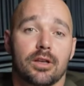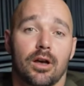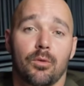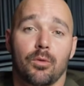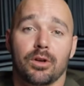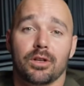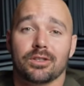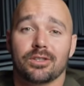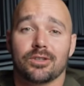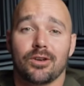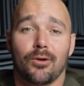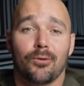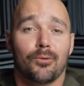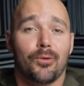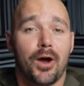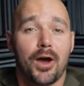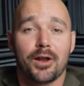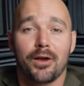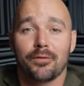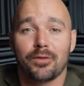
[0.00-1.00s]
I want to start
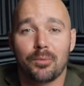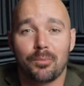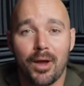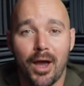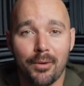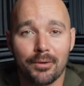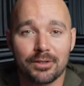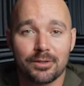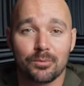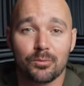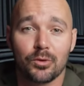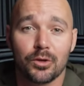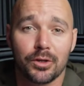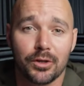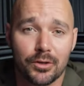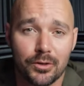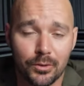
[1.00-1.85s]
right off the bat with some really